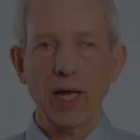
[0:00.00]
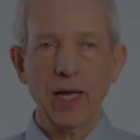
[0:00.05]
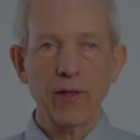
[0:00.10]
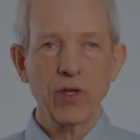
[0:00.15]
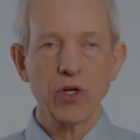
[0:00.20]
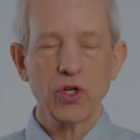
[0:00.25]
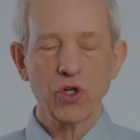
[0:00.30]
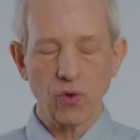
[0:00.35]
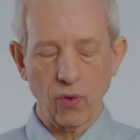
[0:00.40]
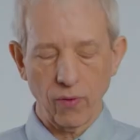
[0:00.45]
In
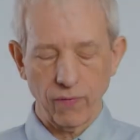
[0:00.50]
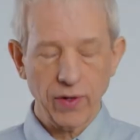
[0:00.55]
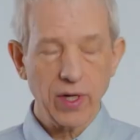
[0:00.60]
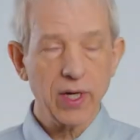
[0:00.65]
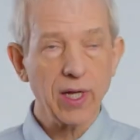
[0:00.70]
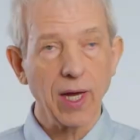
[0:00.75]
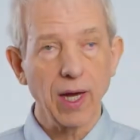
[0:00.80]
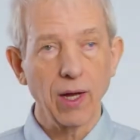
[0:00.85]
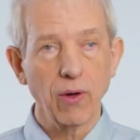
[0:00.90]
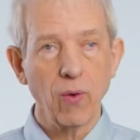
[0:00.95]
this short
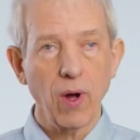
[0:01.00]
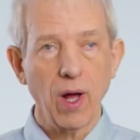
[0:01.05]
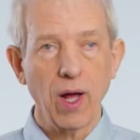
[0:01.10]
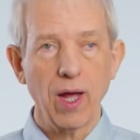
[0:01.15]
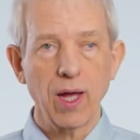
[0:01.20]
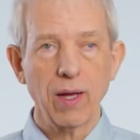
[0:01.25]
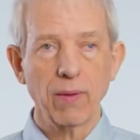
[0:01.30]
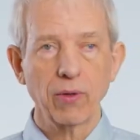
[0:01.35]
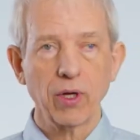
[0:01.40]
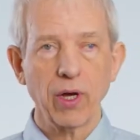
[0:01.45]
video,
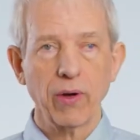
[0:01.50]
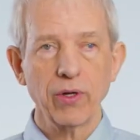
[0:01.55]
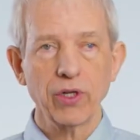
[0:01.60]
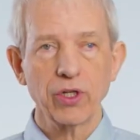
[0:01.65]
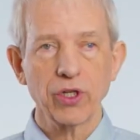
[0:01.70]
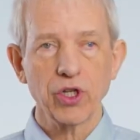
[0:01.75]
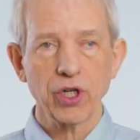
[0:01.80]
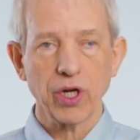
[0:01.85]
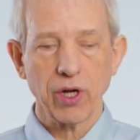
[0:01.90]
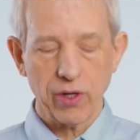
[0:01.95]
I'm going
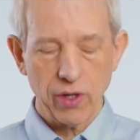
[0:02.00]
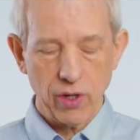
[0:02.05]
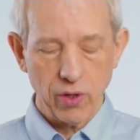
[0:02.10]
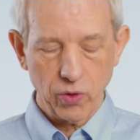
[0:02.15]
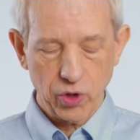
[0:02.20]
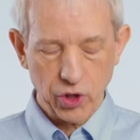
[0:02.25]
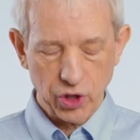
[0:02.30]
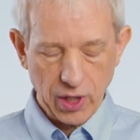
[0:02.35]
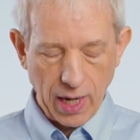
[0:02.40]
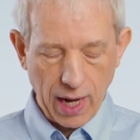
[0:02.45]
to show you
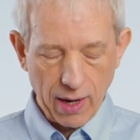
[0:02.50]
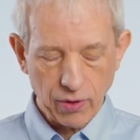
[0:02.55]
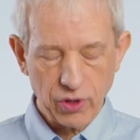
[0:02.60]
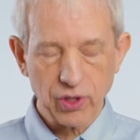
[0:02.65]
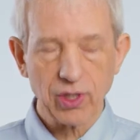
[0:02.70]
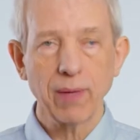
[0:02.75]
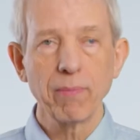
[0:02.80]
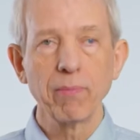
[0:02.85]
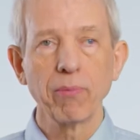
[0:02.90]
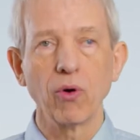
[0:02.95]
just how
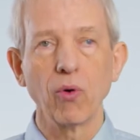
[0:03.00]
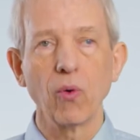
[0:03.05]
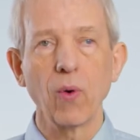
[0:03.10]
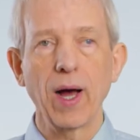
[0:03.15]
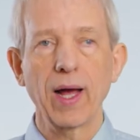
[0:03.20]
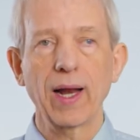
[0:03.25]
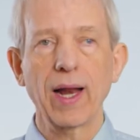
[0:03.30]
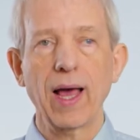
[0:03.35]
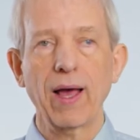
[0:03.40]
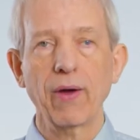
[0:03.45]
simple
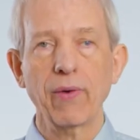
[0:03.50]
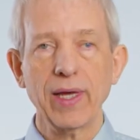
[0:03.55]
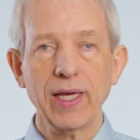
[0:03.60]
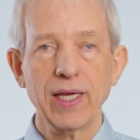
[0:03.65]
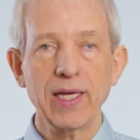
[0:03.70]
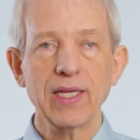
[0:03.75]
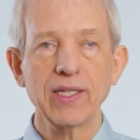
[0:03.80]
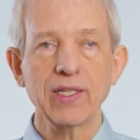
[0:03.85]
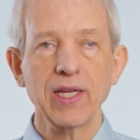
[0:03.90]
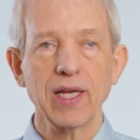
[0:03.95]
and how
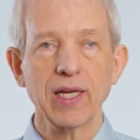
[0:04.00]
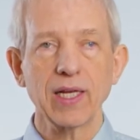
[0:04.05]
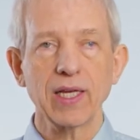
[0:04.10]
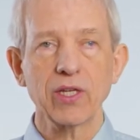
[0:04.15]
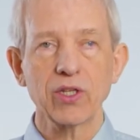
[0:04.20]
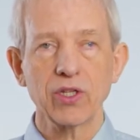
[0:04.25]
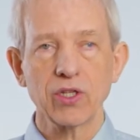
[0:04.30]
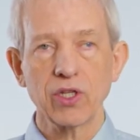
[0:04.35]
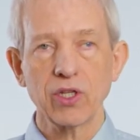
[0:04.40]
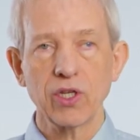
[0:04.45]
easy it
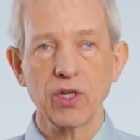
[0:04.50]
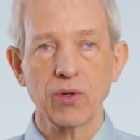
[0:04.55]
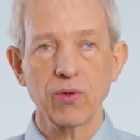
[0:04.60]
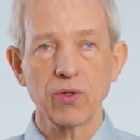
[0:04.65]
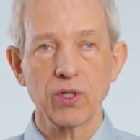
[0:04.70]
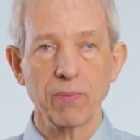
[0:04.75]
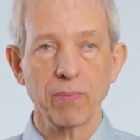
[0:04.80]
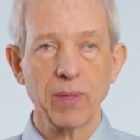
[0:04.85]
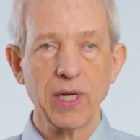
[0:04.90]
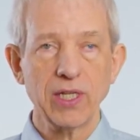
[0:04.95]
is to
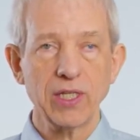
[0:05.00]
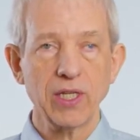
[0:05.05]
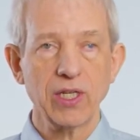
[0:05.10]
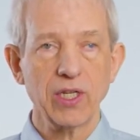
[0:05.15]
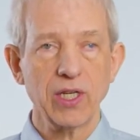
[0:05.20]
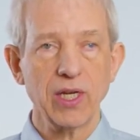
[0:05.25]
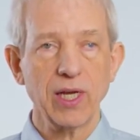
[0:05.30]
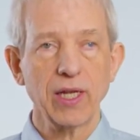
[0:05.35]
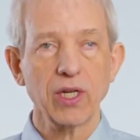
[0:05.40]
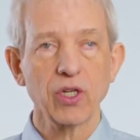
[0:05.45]
use the
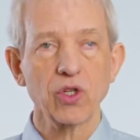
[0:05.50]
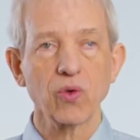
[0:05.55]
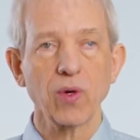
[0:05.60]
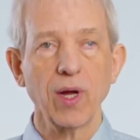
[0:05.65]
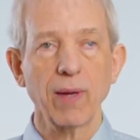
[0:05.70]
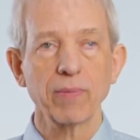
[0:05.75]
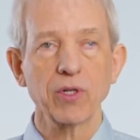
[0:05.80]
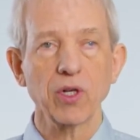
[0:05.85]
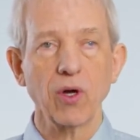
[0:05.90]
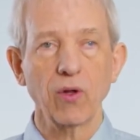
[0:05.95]
PTT
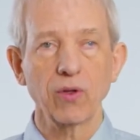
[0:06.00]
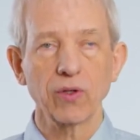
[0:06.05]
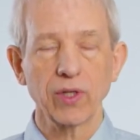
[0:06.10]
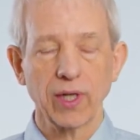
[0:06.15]
interrupt on the